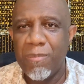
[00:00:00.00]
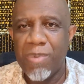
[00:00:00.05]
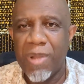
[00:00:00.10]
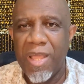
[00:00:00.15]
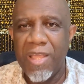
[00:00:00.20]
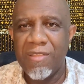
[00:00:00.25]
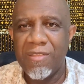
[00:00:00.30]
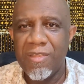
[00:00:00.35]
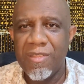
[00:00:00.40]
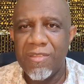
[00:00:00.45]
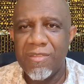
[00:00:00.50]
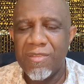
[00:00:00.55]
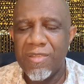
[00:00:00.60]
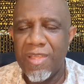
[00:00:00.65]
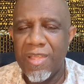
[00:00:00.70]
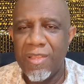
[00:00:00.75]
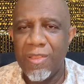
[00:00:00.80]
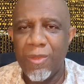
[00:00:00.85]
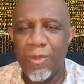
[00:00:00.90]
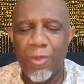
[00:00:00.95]
places
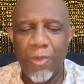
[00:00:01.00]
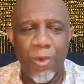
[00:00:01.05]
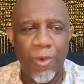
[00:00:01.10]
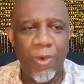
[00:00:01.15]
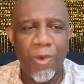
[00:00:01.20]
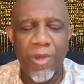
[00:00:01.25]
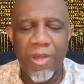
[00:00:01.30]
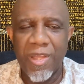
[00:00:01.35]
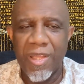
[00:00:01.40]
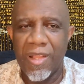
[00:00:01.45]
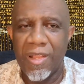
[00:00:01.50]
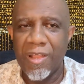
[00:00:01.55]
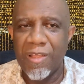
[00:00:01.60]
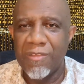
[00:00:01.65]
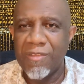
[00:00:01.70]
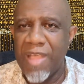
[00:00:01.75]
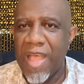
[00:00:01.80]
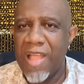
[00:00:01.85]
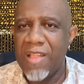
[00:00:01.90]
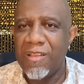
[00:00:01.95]
in New York and
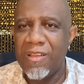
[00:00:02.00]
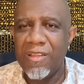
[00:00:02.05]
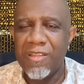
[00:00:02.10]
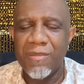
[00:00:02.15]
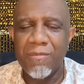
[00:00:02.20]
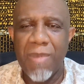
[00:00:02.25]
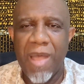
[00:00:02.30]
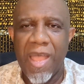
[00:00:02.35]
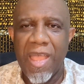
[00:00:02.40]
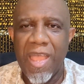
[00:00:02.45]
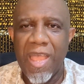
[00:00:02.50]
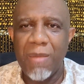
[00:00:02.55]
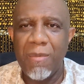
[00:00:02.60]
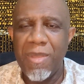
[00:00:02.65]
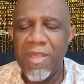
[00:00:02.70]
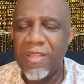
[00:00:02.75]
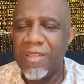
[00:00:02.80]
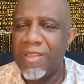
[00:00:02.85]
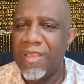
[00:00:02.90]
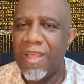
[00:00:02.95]
Los Angeles and Miami,